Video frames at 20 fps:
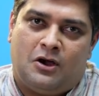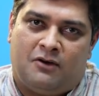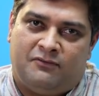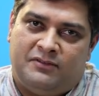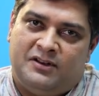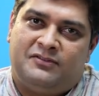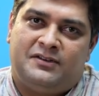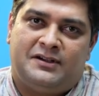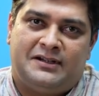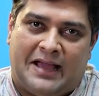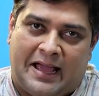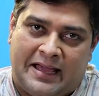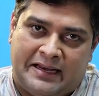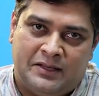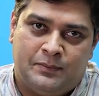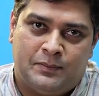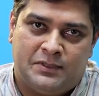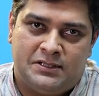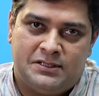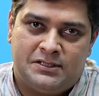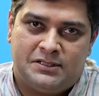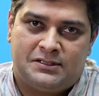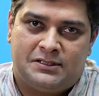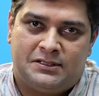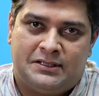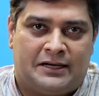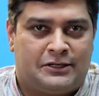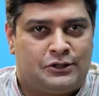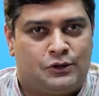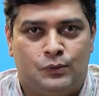of different animals
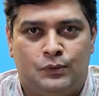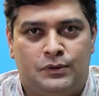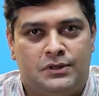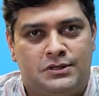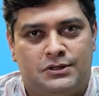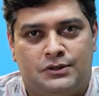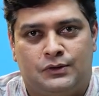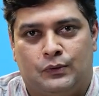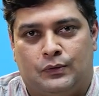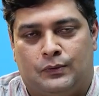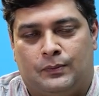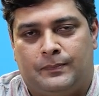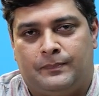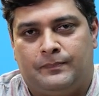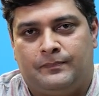that students know.